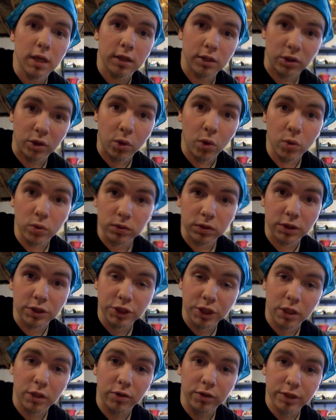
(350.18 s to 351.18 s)
the colder it
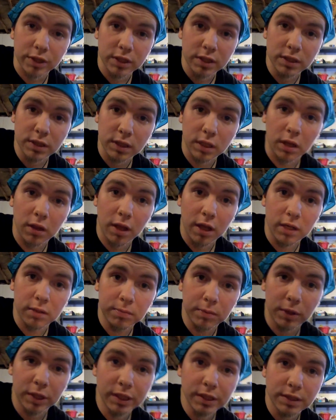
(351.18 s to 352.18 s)
generally is in a lot
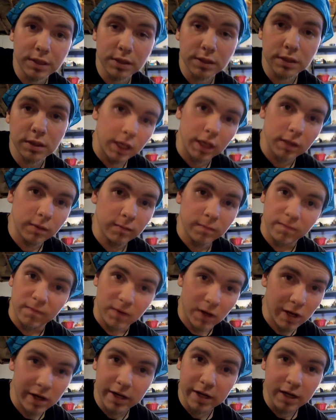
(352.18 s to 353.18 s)
of places. Again,
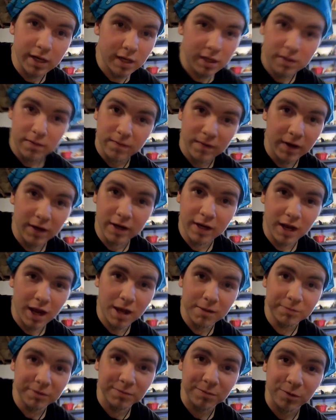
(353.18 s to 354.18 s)
very, very
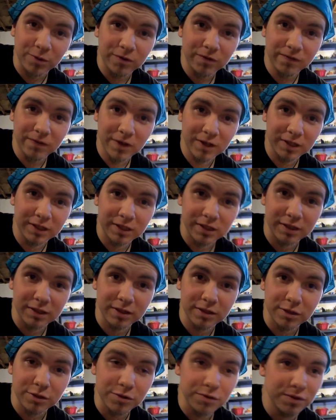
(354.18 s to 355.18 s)
optimal
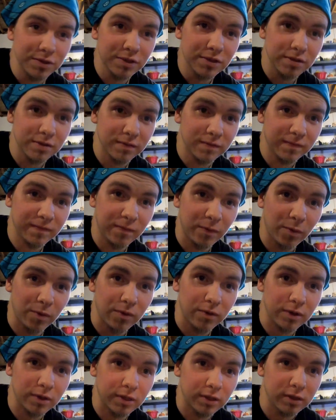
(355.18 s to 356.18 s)
fucking use
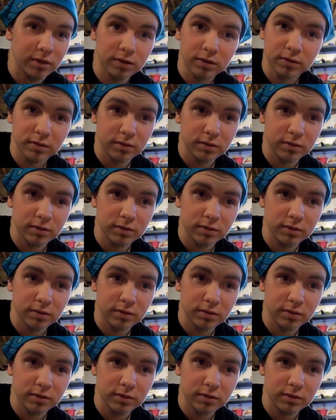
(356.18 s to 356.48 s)
for